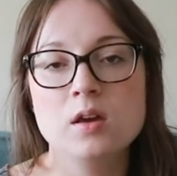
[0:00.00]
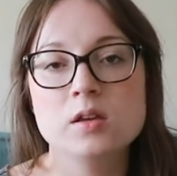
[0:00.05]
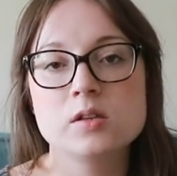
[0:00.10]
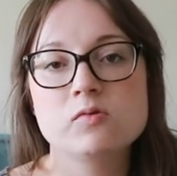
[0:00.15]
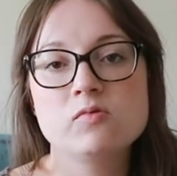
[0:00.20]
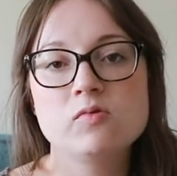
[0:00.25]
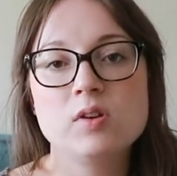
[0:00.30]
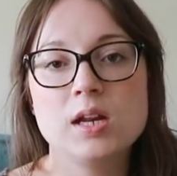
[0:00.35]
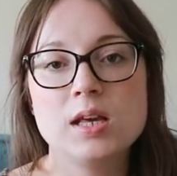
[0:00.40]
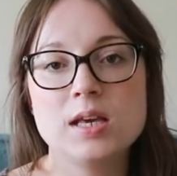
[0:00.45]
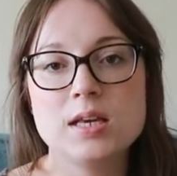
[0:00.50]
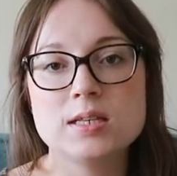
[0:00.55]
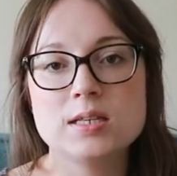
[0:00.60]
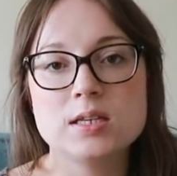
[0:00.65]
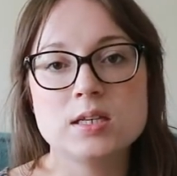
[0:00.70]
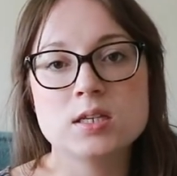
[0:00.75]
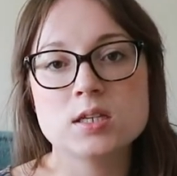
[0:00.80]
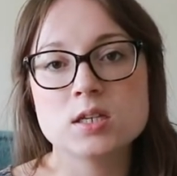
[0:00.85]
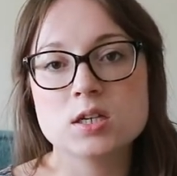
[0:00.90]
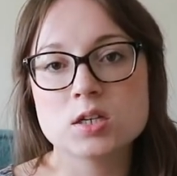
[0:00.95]
it's really
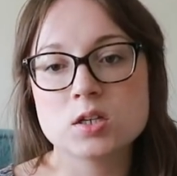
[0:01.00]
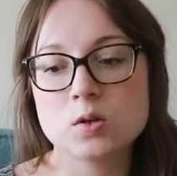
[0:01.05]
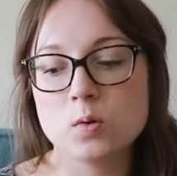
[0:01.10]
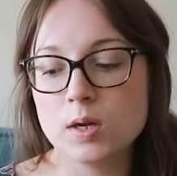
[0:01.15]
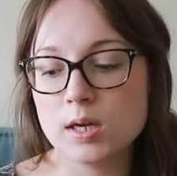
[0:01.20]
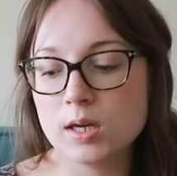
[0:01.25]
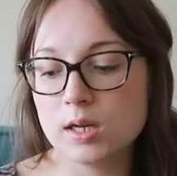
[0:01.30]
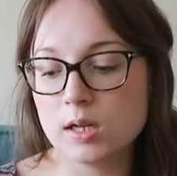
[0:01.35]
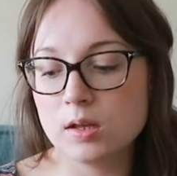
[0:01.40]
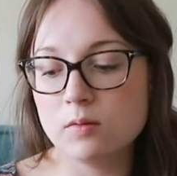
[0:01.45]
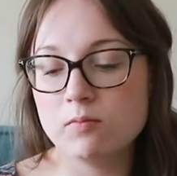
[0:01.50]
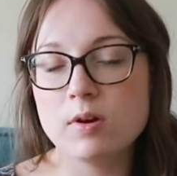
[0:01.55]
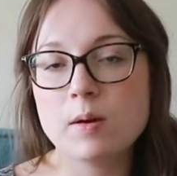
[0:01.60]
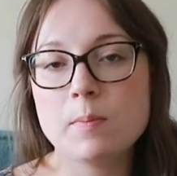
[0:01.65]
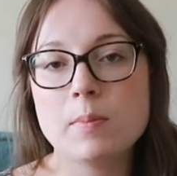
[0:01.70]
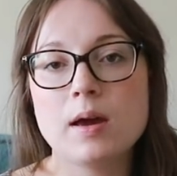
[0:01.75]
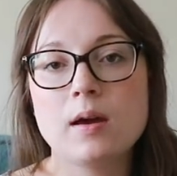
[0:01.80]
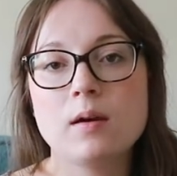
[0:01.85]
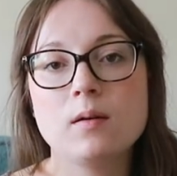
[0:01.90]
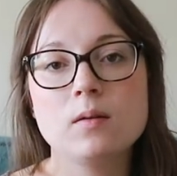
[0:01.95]
easy to just quickly
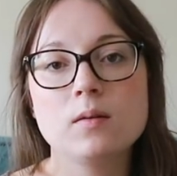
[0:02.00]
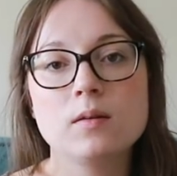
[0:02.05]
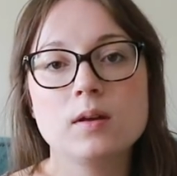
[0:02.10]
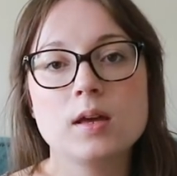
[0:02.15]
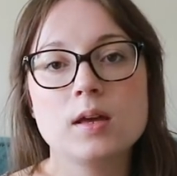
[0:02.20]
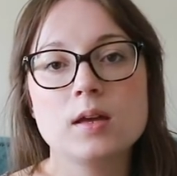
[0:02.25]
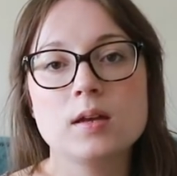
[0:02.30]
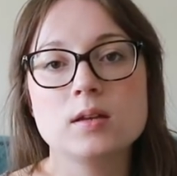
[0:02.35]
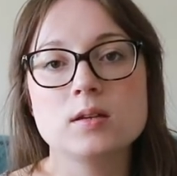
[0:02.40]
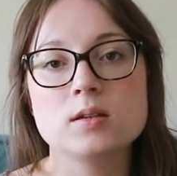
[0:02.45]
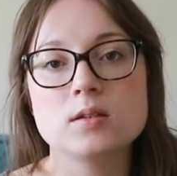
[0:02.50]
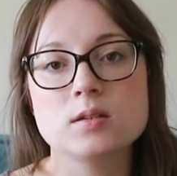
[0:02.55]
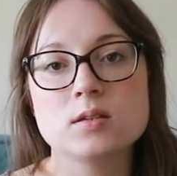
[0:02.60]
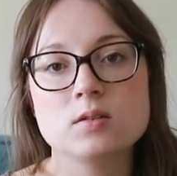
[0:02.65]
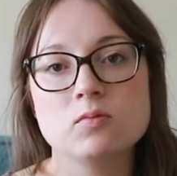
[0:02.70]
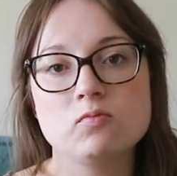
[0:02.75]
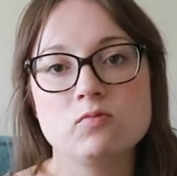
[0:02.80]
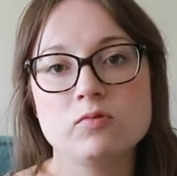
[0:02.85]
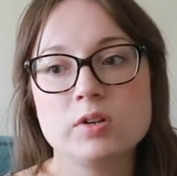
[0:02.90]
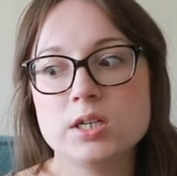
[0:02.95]
rip out
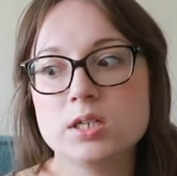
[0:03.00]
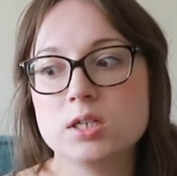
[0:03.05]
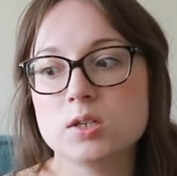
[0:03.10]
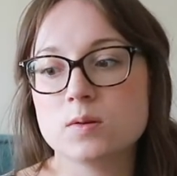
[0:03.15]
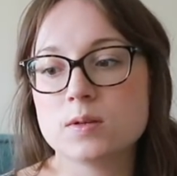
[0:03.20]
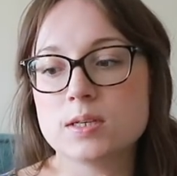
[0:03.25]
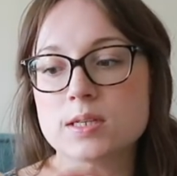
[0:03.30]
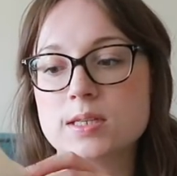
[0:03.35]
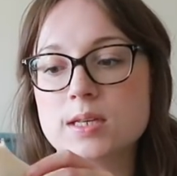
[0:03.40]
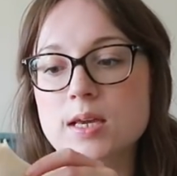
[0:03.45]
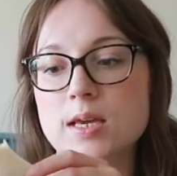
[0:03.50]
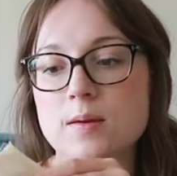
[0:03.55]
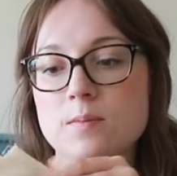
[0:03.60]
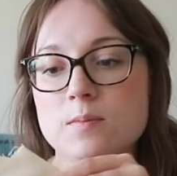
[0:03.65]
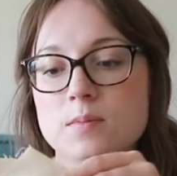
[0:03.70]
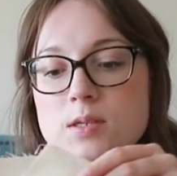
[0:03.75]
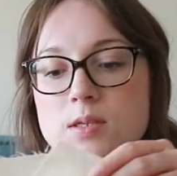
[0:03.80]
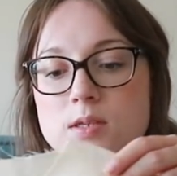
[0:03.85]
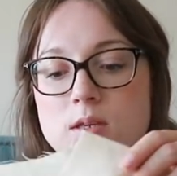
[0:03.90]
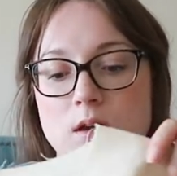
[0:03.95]
and redo a
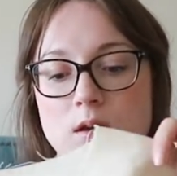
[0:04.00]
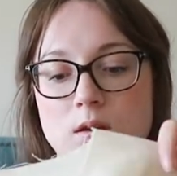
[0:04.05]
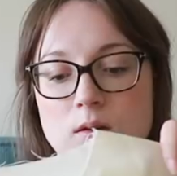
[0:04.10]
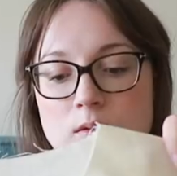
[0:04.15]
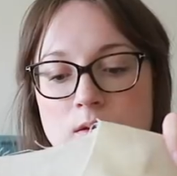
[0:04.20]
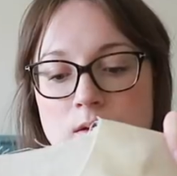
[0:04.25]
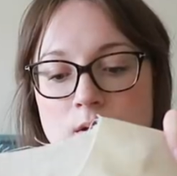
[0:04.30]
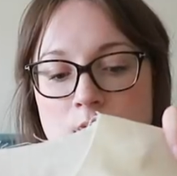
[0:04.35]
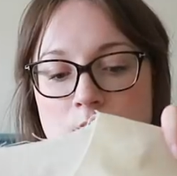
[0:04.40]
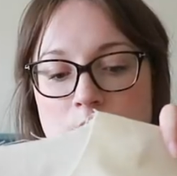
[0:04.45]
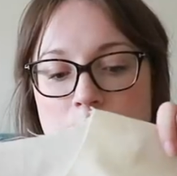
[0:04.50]
seam. So